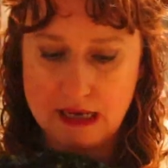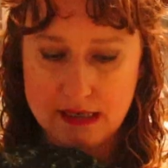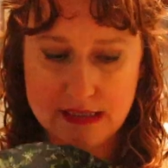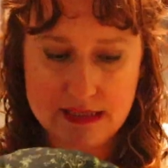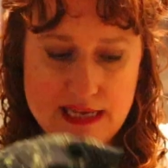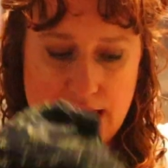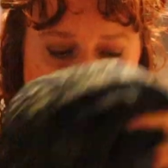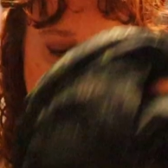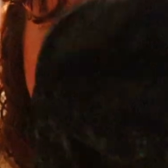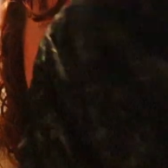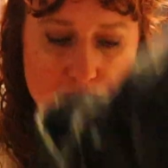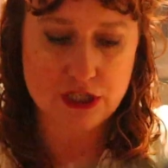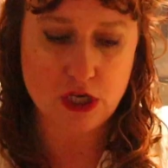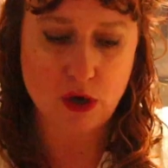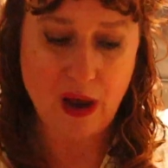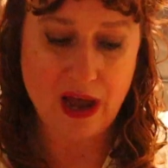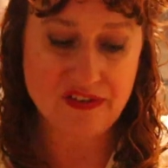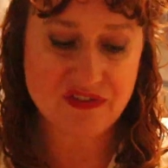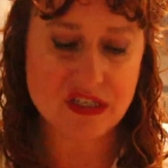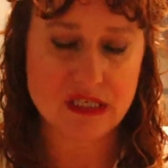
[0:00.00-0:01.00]
I'll sell it.
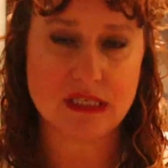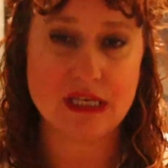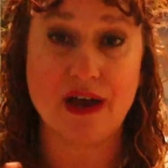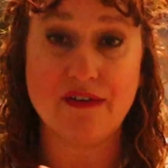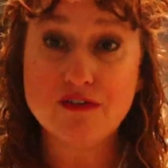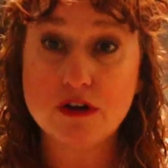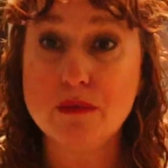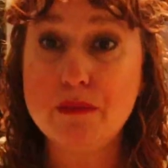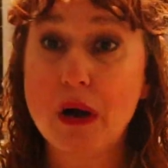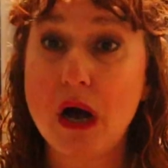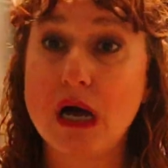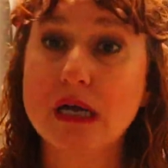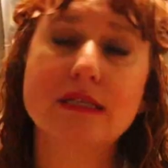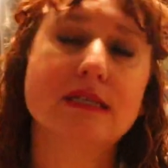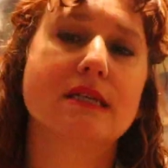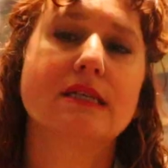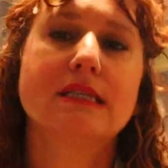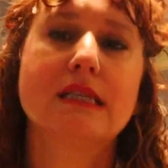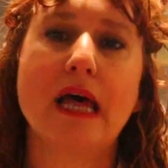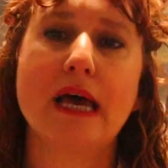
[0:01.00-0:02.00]
So I have several
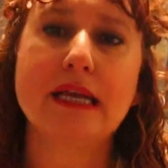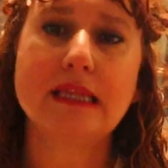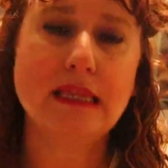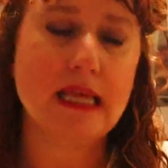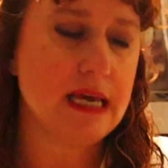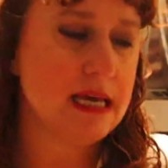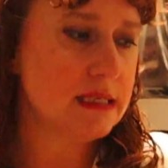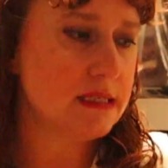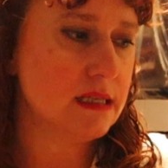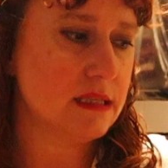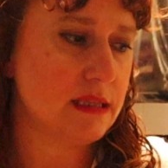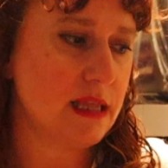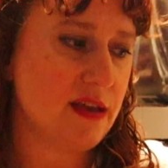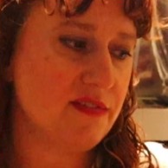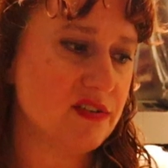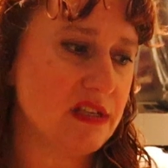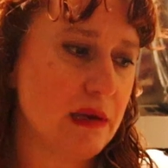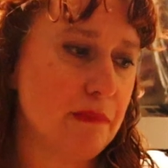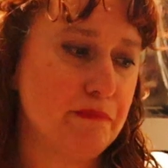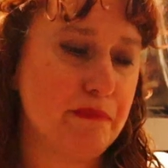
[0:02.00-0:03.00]
boxes like this that
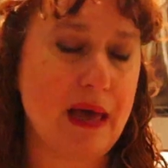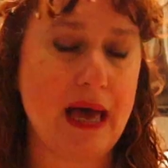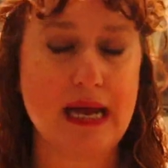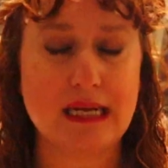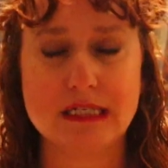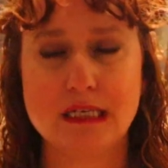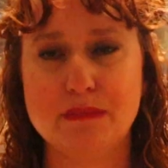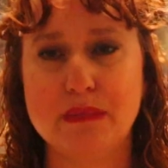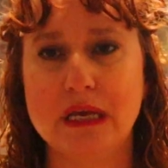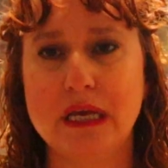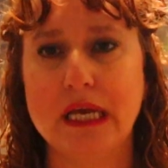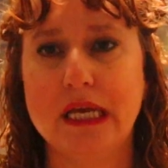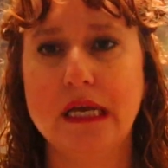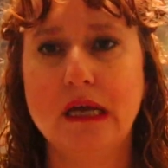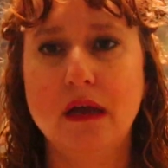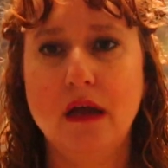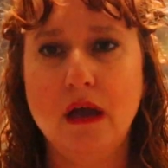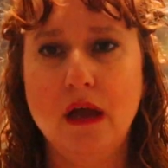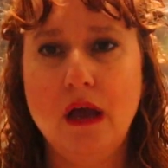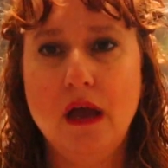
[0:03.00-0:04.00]
they've sent back to me